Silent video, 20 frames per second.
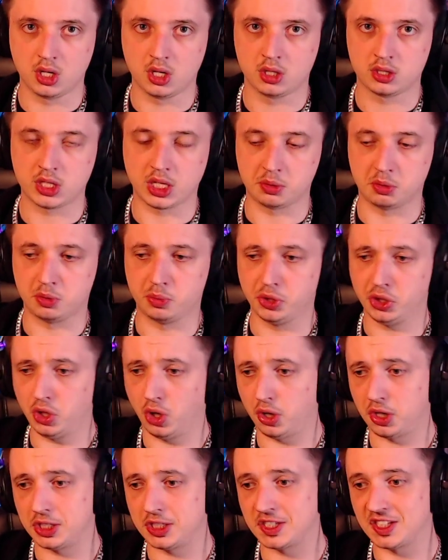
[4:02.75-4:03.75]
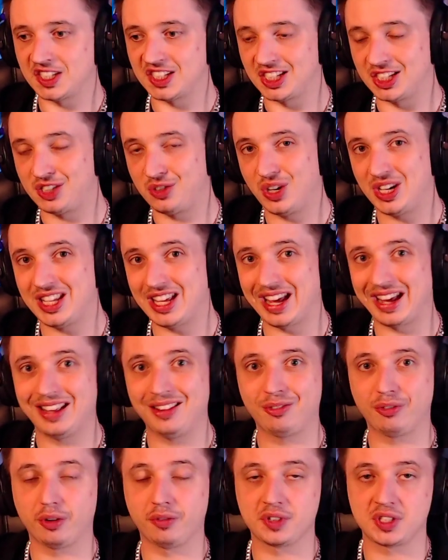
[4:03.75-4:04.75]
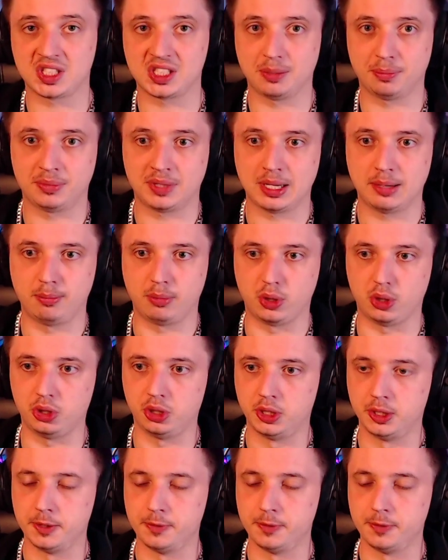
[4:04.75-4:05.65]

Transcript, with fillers: Time I'm recording this is the 28th of September,